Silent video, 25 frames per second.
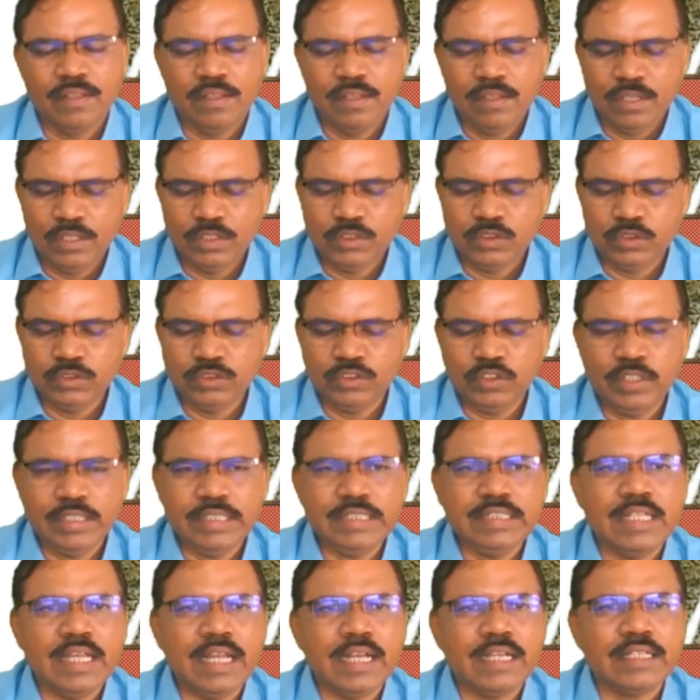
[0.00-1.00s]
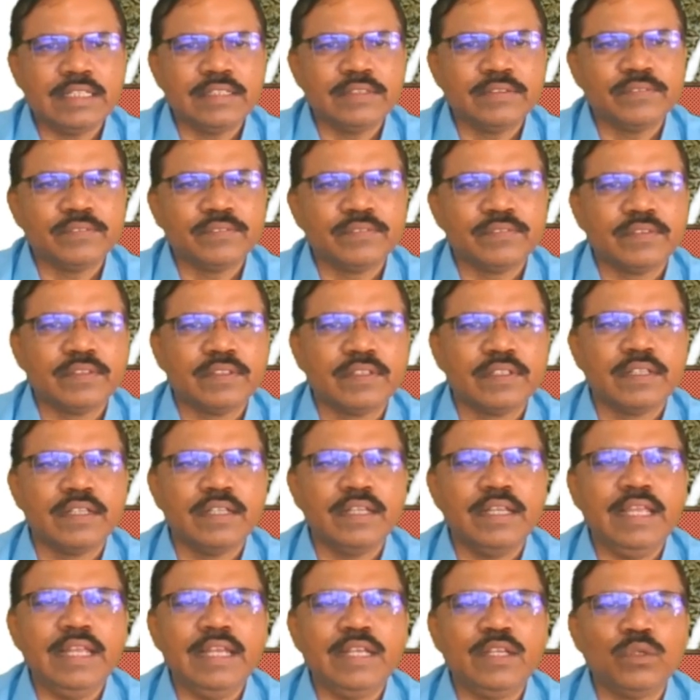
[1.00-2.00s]
So join that,
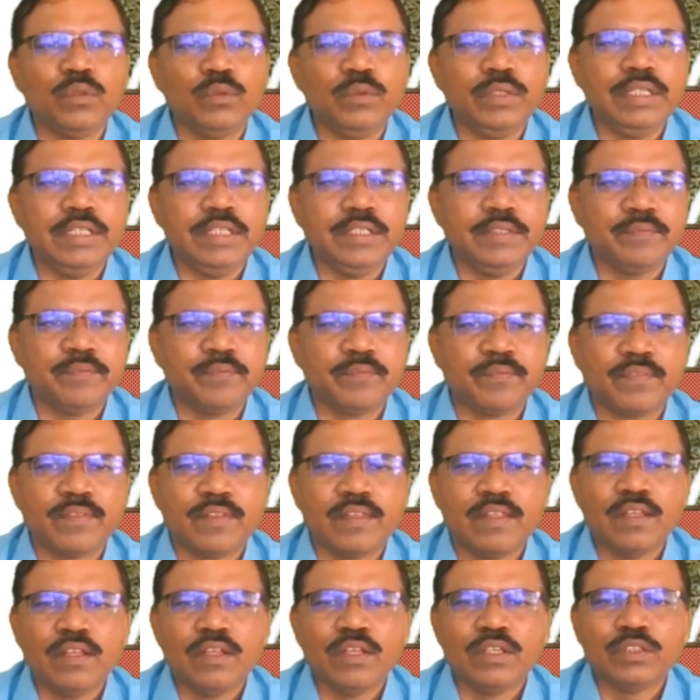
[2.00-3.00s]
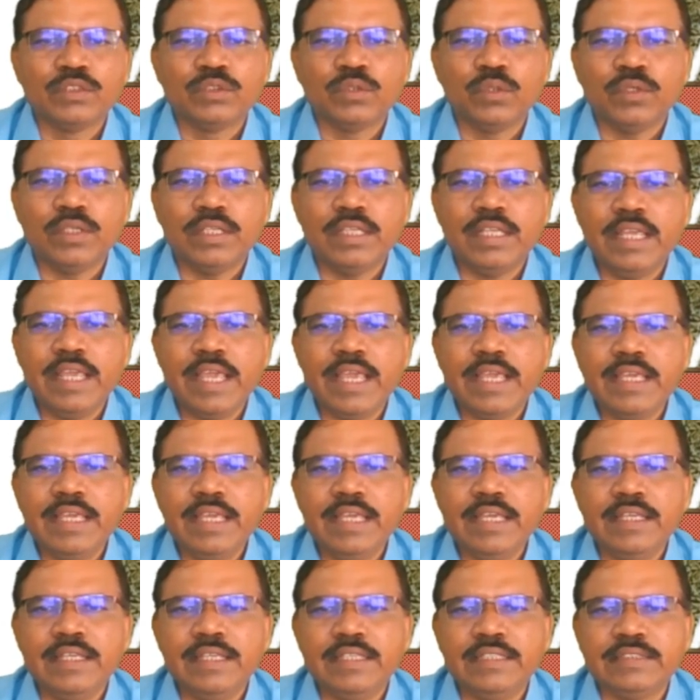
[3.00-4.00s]
A to E. So
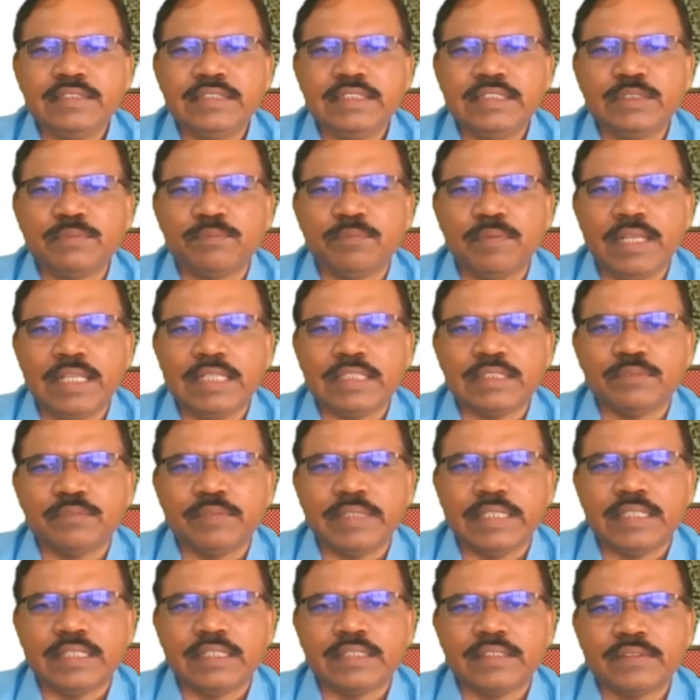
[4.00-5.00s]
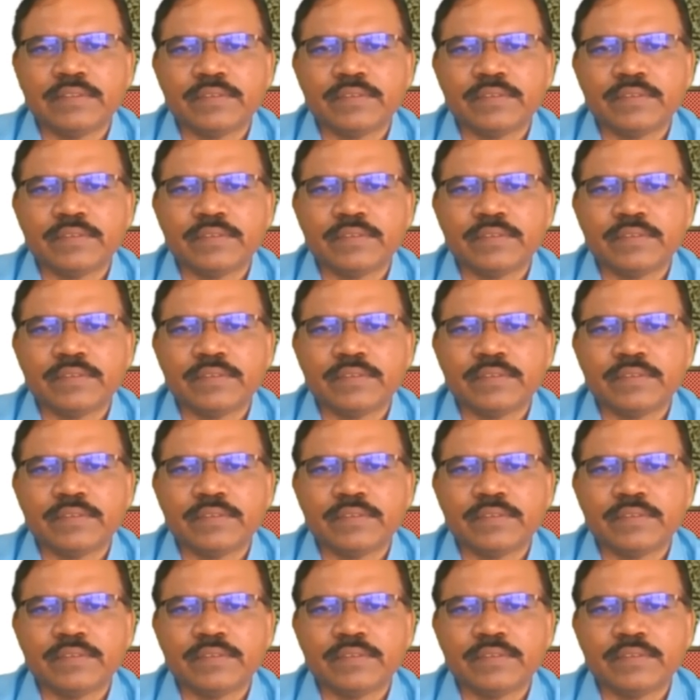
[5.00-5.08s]
AE is displacement.